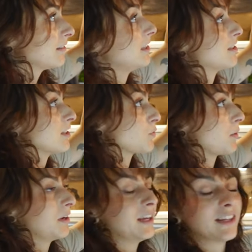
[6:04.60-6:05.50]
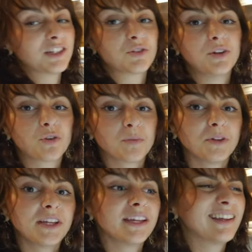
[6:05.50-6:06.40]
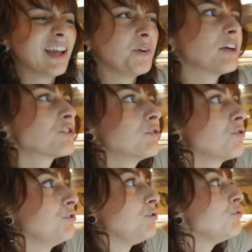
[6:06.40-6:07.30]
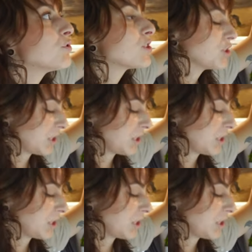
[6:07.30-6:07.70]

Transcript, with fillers: this is where we get into it normally. And we also don't use the